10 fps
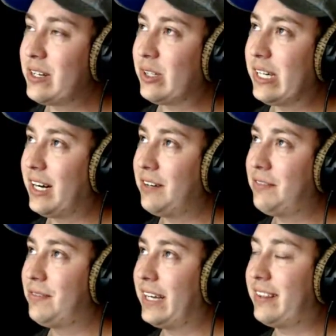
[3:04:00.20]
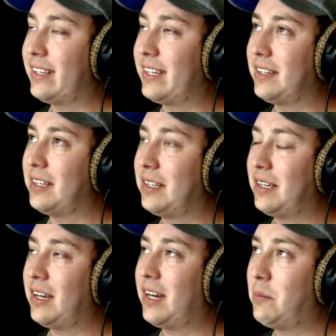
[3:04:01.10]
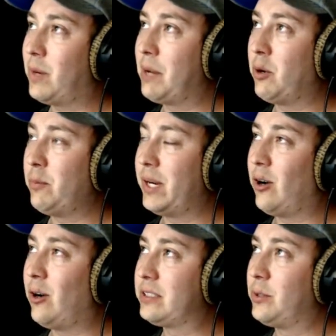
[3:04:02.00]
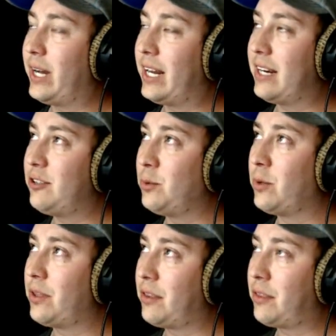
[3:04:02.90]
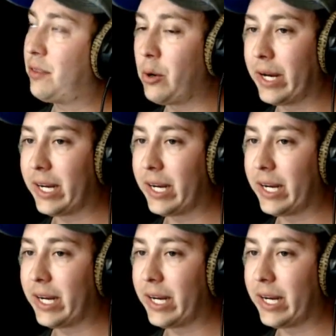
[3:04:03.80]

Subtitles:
enough, I think my moment also had to do with the throwing